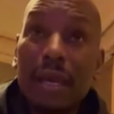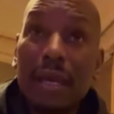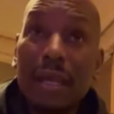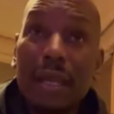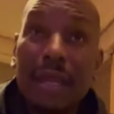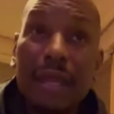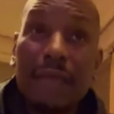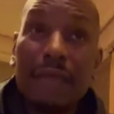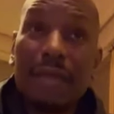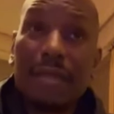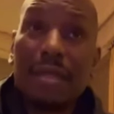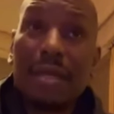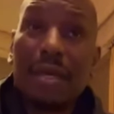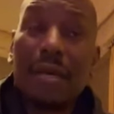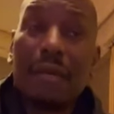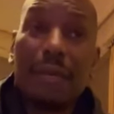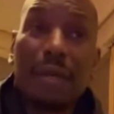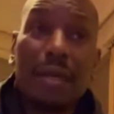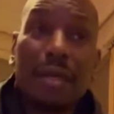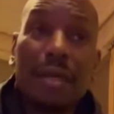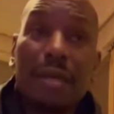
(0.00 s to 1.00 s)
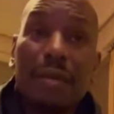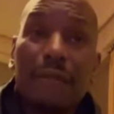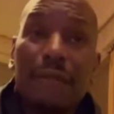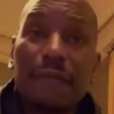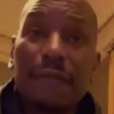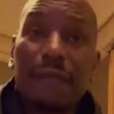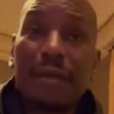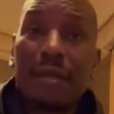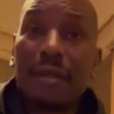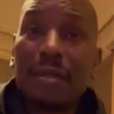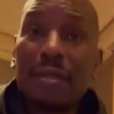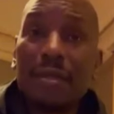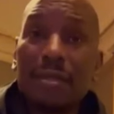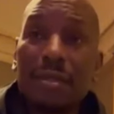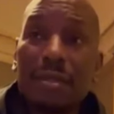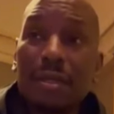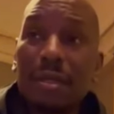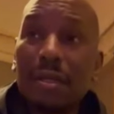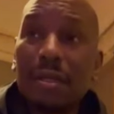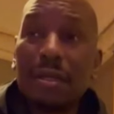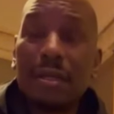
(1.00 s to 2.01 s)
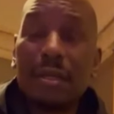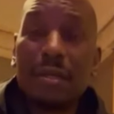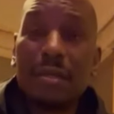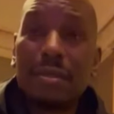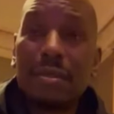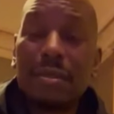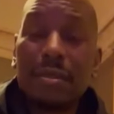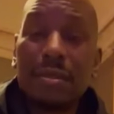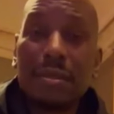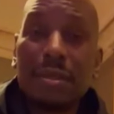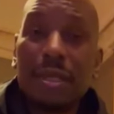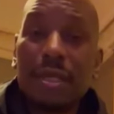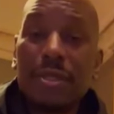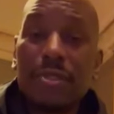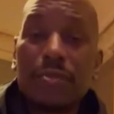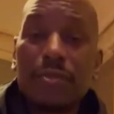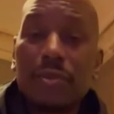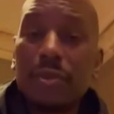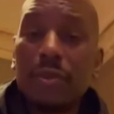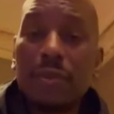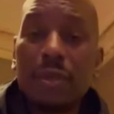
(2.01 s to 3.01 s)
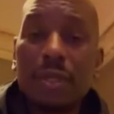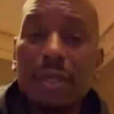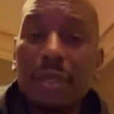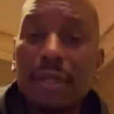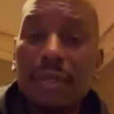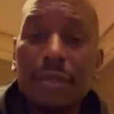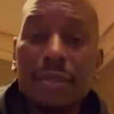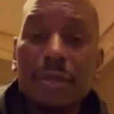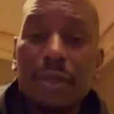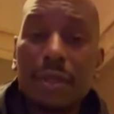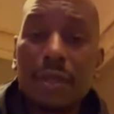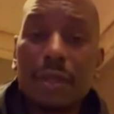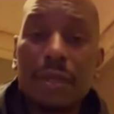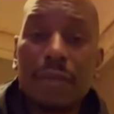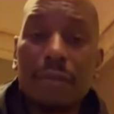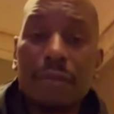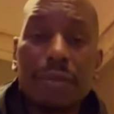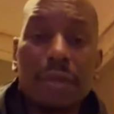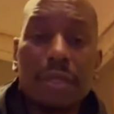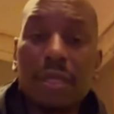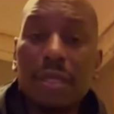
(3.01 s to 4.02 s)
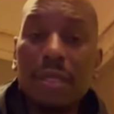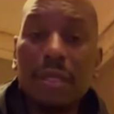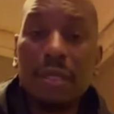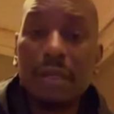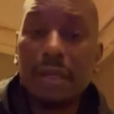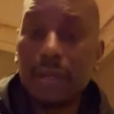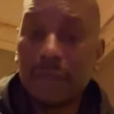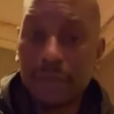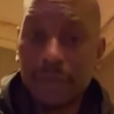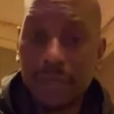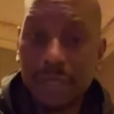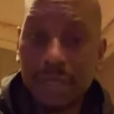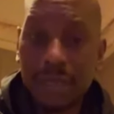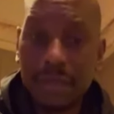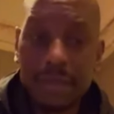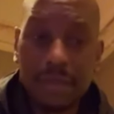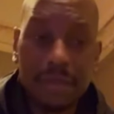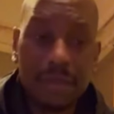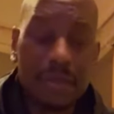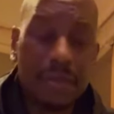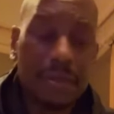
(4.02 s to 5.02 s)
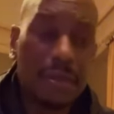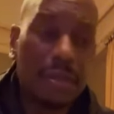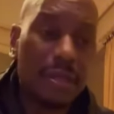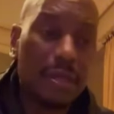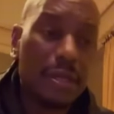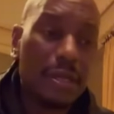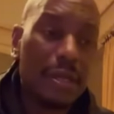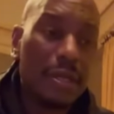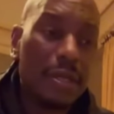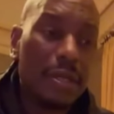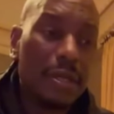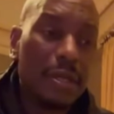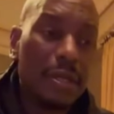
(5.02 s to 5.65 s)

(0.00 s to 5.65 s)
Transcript: And every time I get in front of this judge, his rulings are completely egregious.